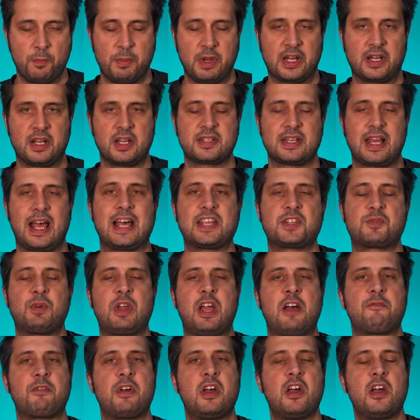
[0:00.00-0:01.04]
because as we
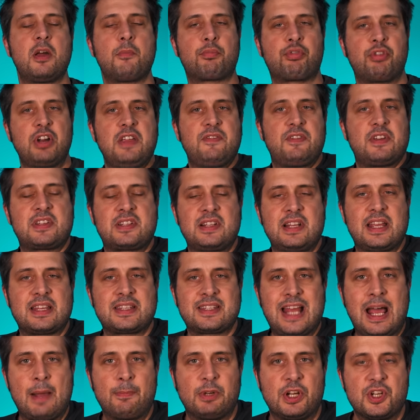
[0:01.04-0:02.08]
have previously
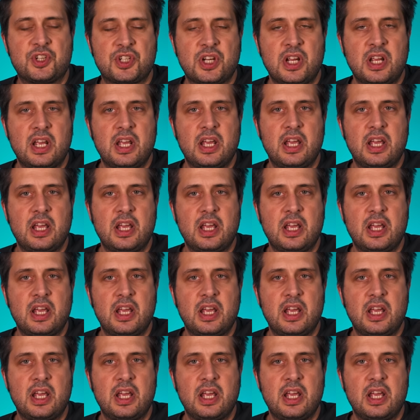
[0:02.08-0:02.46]
established,